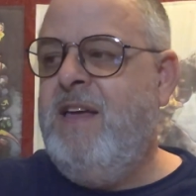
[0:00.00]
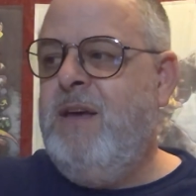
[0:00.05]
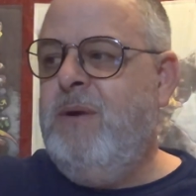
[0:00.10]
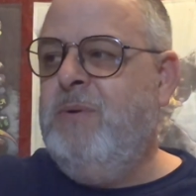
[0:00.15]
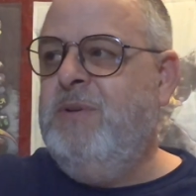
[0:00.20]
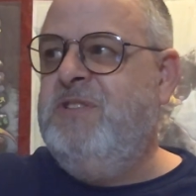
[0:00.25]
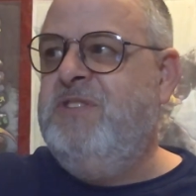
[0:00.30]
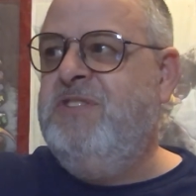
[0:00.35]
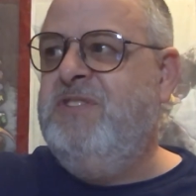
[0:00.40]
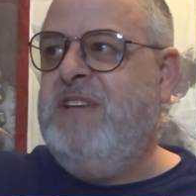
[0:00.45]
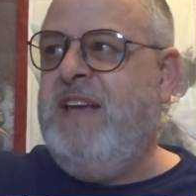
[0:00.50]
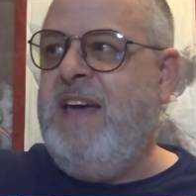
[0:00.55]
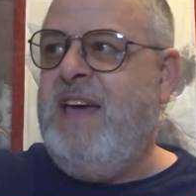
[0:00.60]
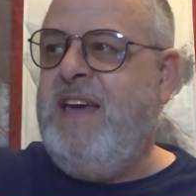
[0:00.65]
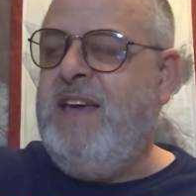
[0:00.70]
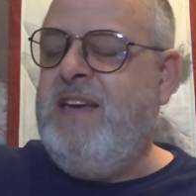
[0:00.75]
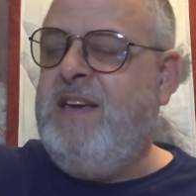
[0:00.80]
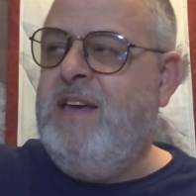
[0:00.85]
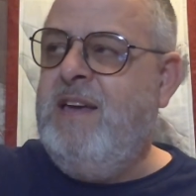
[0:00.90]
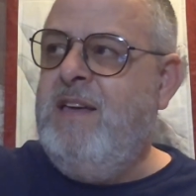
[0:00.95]
which is
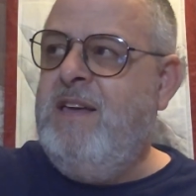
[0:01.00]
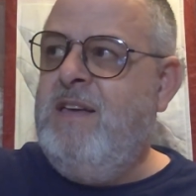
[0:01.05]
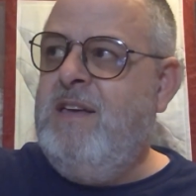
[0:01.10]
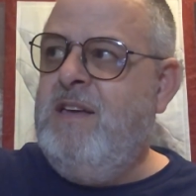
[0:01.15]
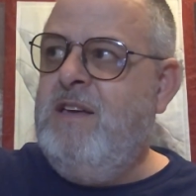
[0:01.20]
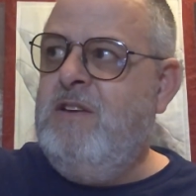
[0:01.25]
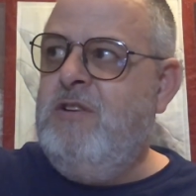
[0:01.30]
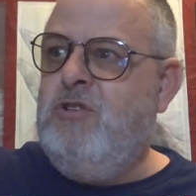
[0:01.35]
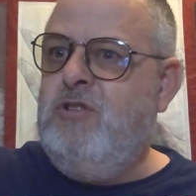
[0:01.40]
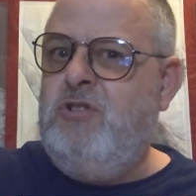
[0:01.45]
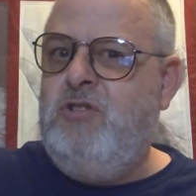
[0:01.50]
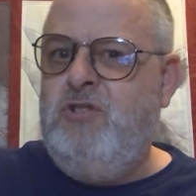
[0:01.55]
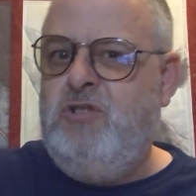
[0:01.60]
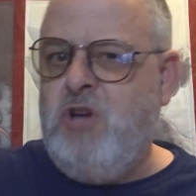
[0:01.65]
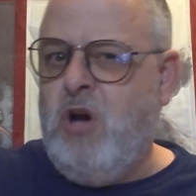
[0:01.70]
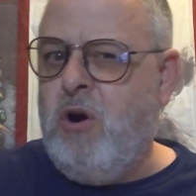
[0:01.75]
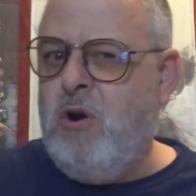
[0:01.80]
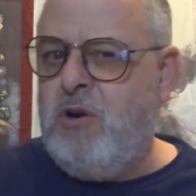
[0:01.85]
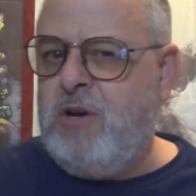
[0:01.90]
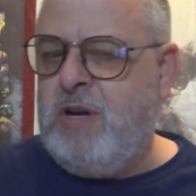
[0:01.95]
a
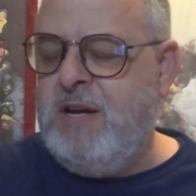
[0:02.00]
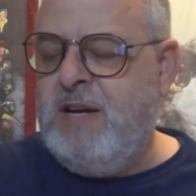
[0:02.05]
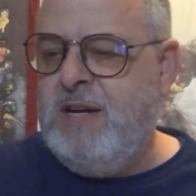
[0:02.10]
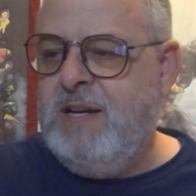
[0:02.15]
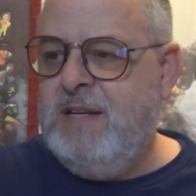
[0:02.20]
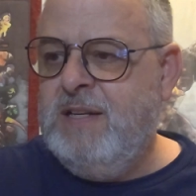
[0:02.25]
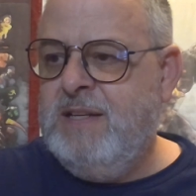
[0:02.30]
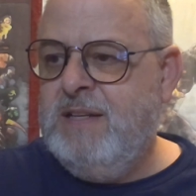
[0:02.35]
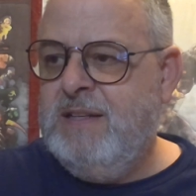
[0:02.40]
dark